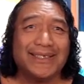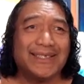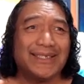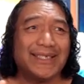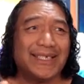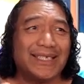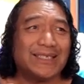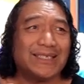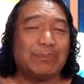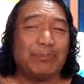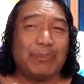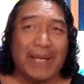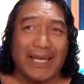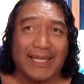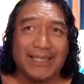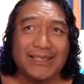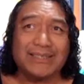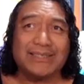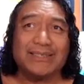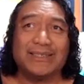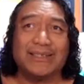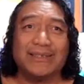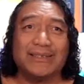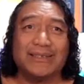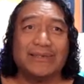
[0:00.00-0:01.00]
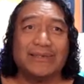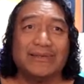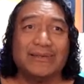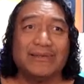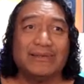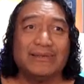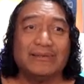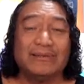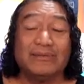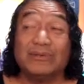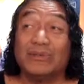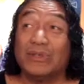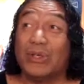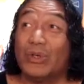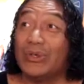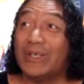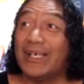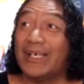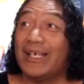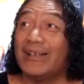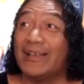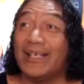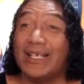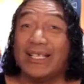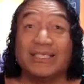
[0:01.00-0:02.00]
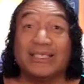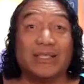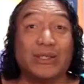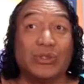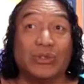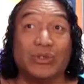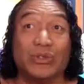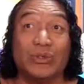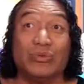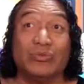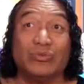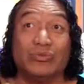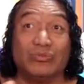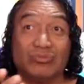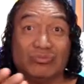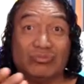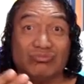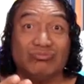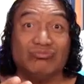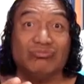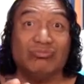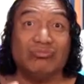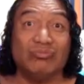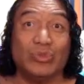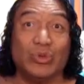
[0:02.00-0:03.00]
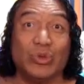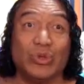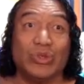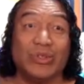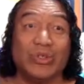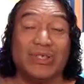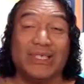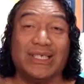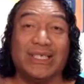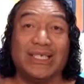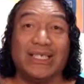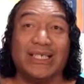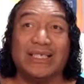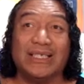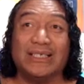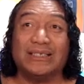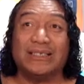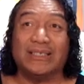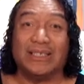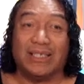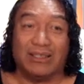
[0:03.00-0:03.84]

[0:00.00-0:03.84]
Expansion. Okay, that's a good word in English.